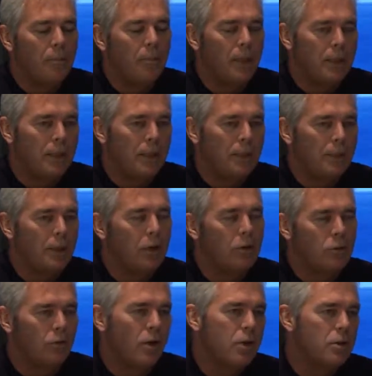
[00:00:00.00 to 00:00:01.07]
But you know,
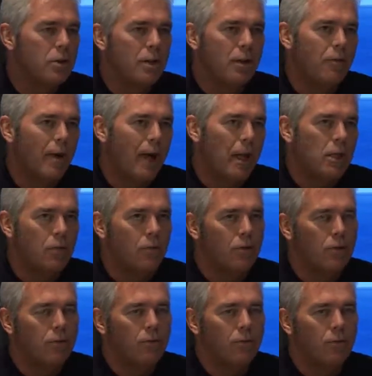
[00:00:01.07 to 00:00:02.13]
as far as advantage
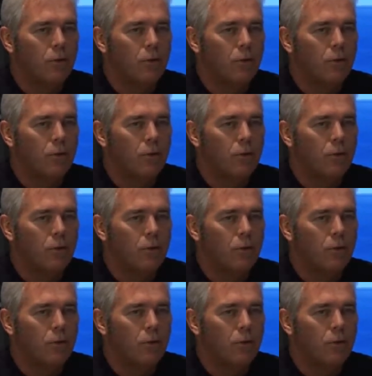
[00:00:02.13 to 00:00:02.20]
for